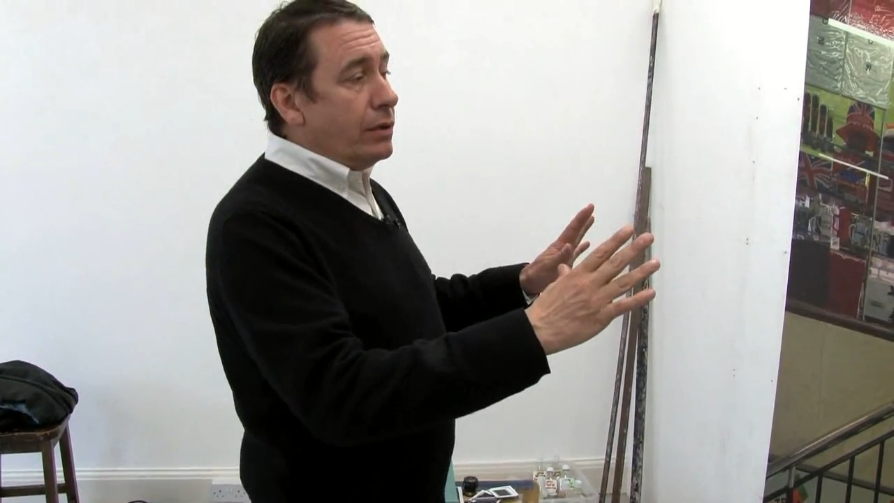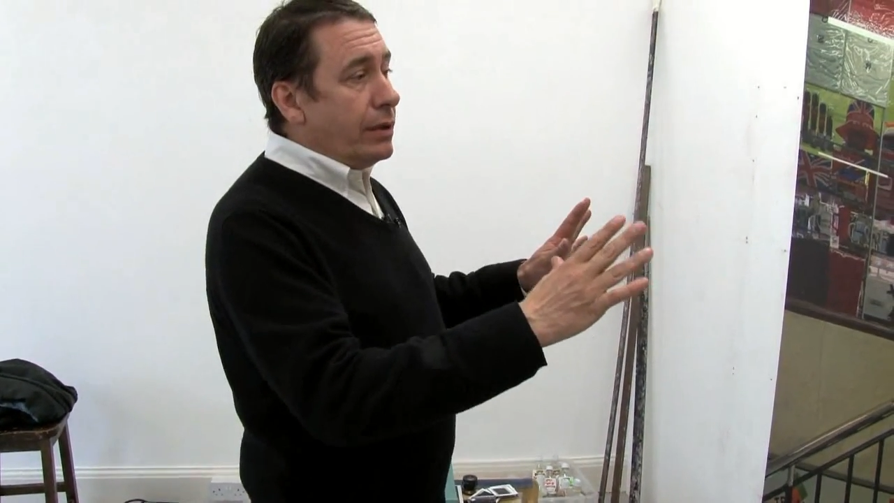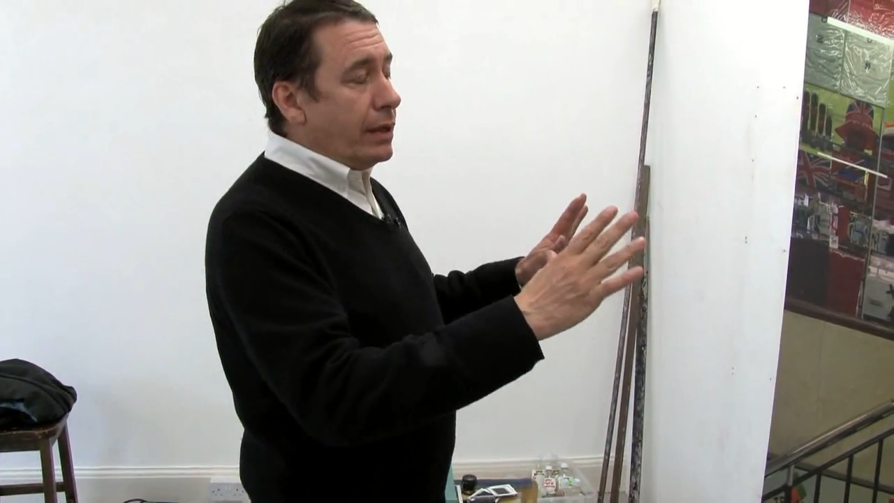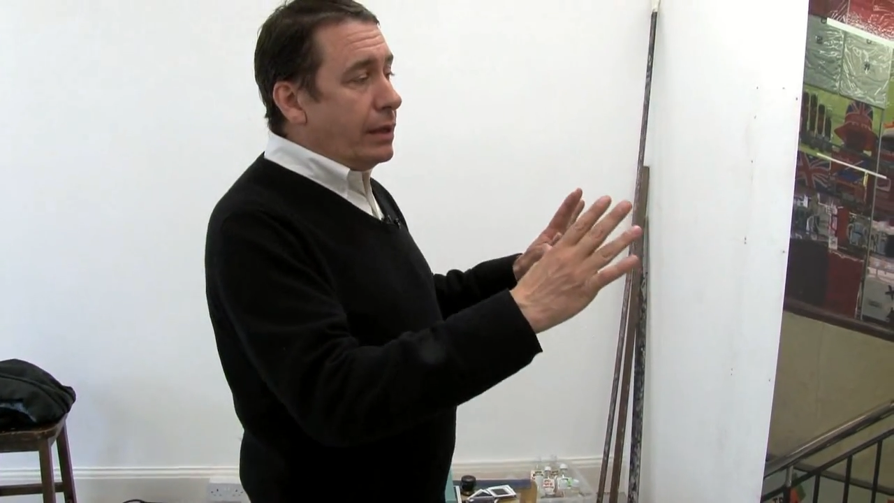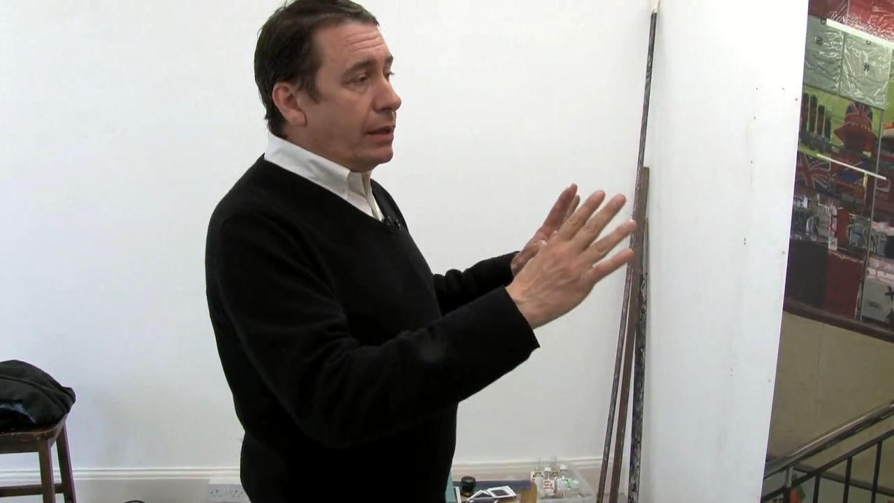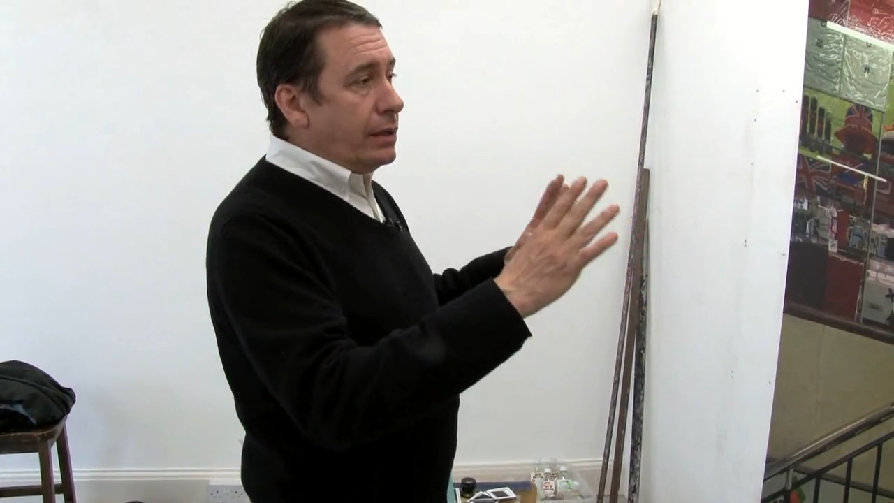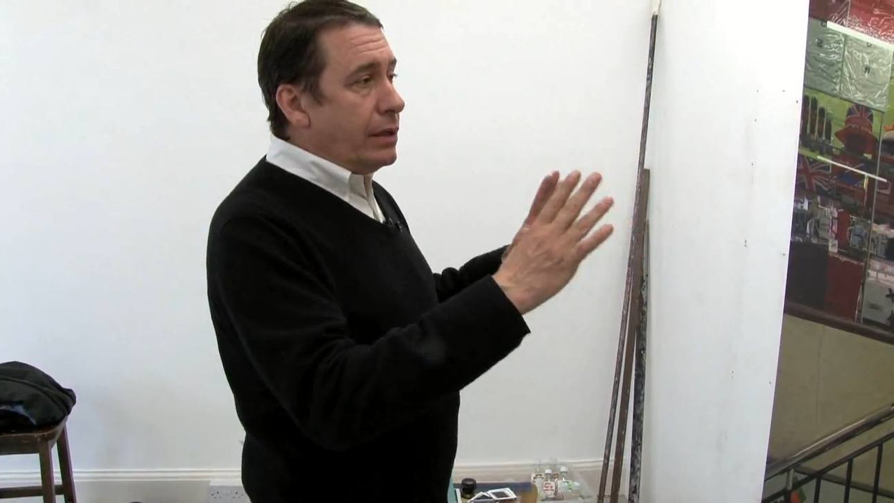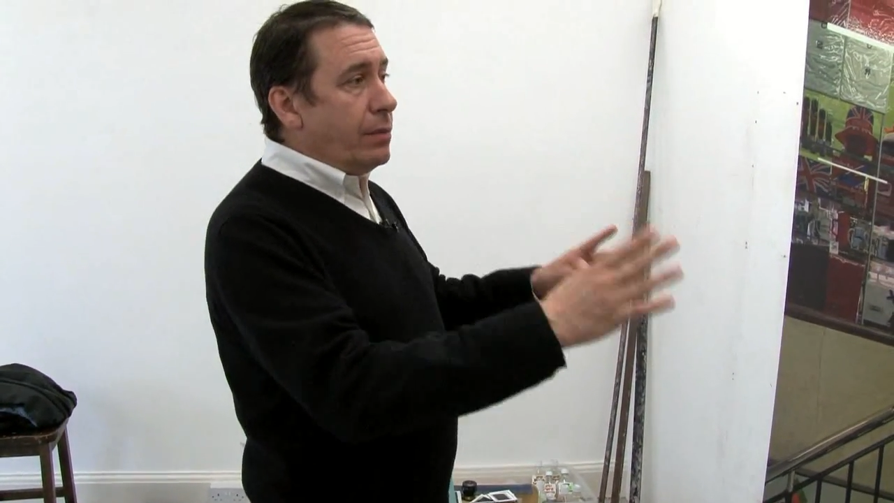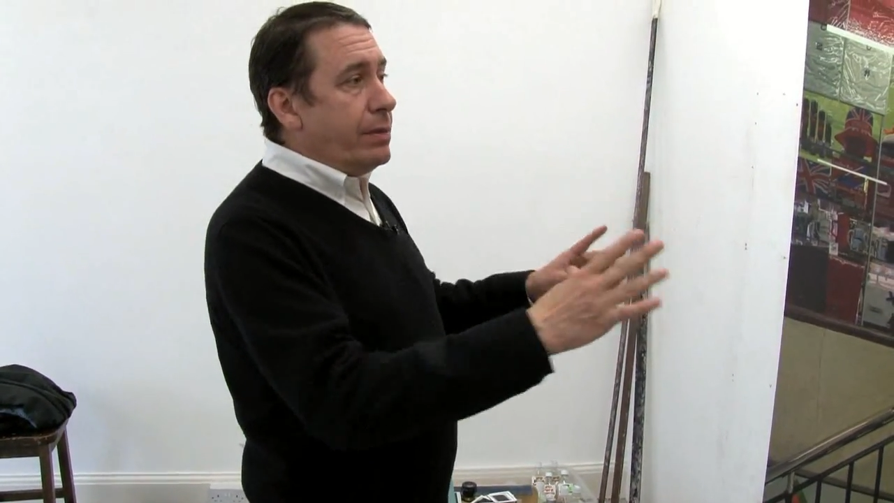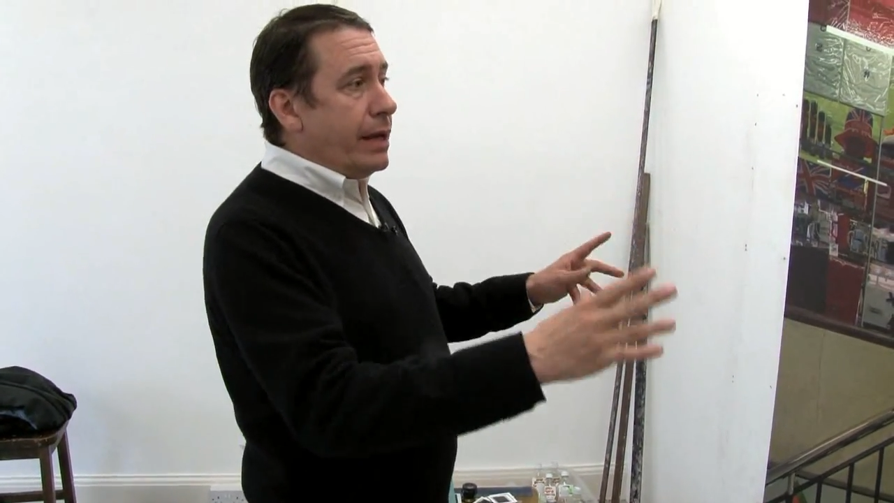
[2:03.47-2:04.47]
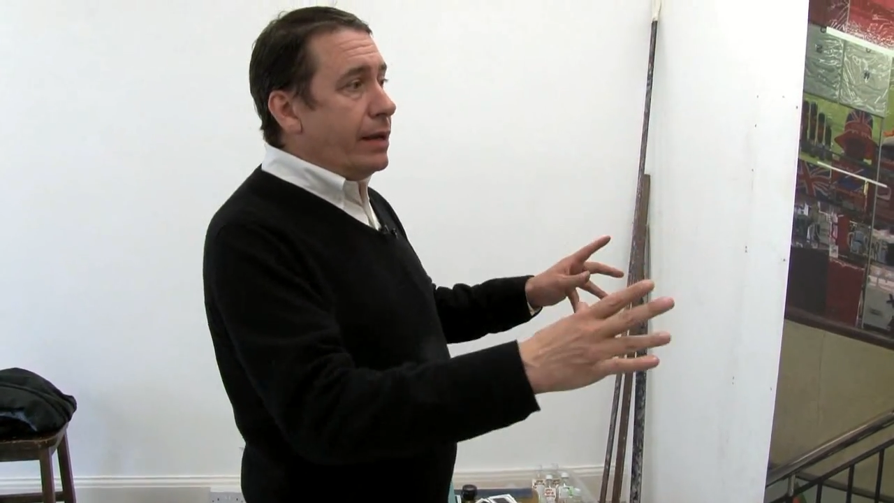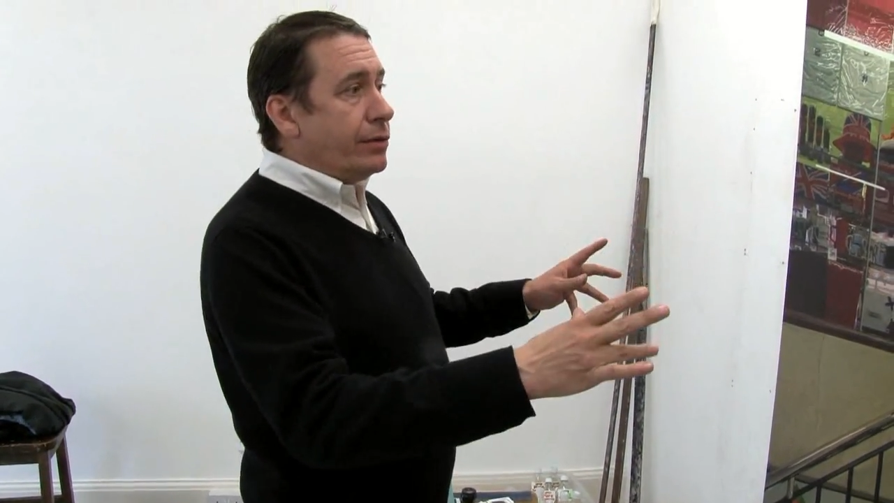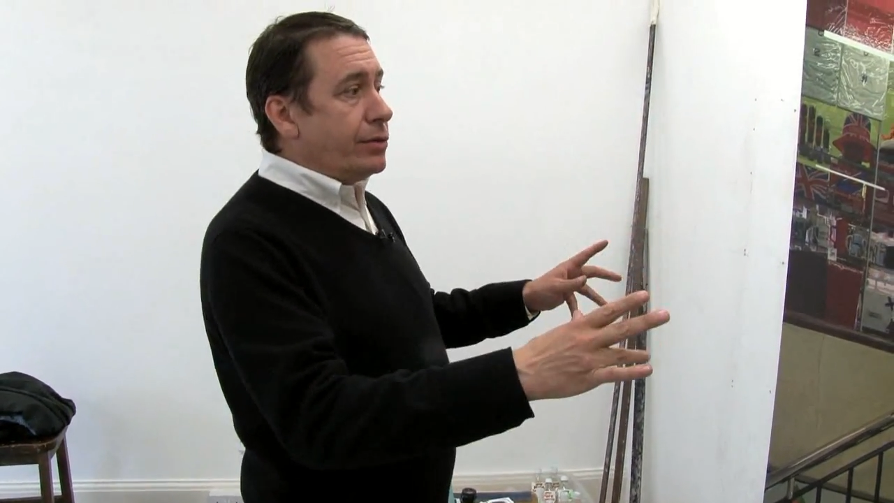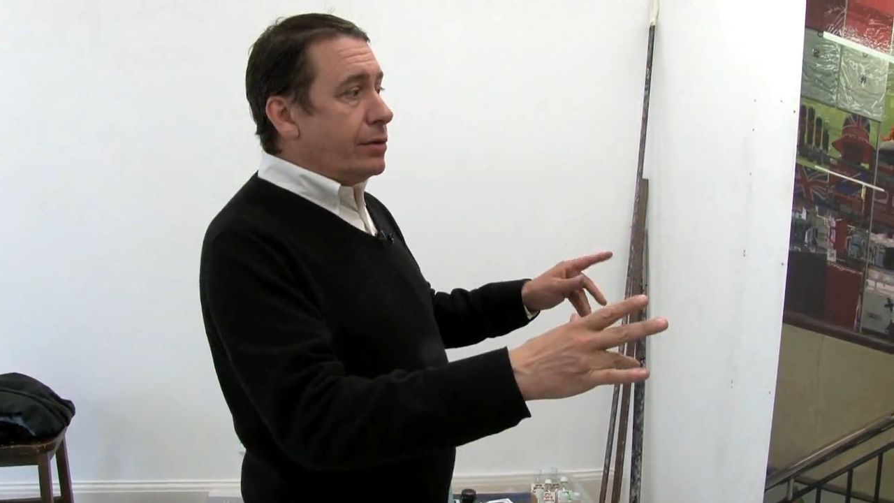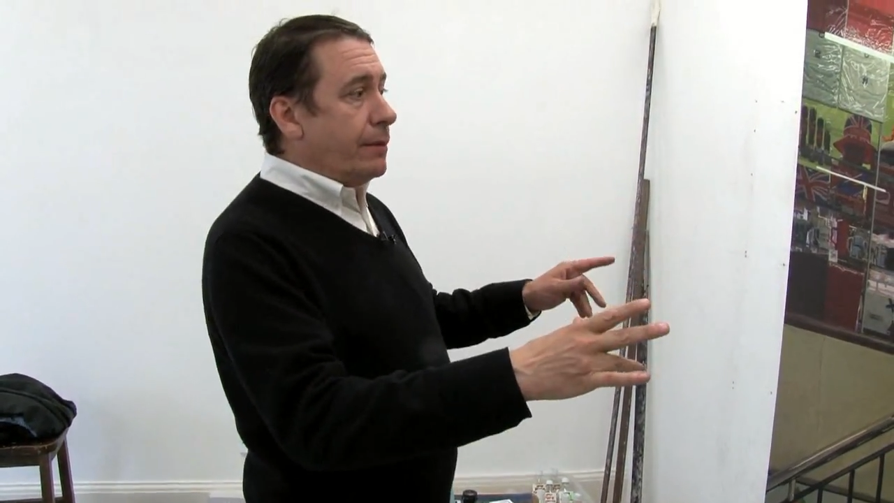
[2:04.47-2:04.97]
that nobody
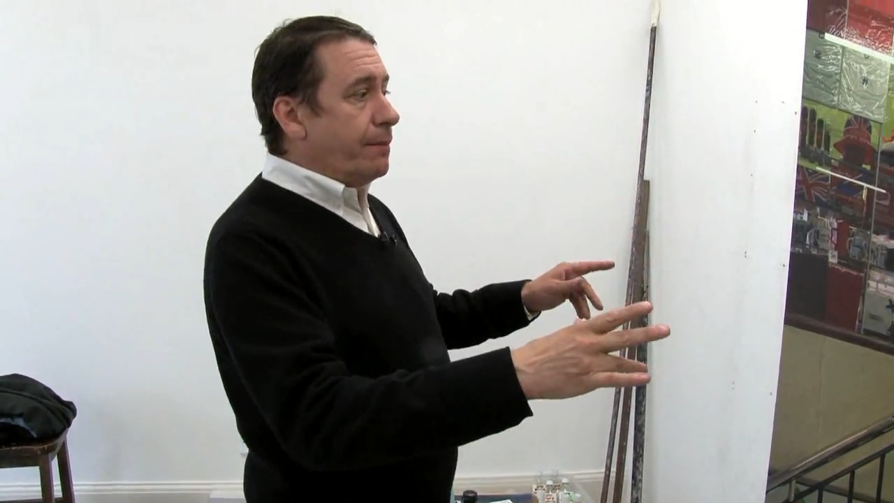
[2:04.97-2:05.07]
else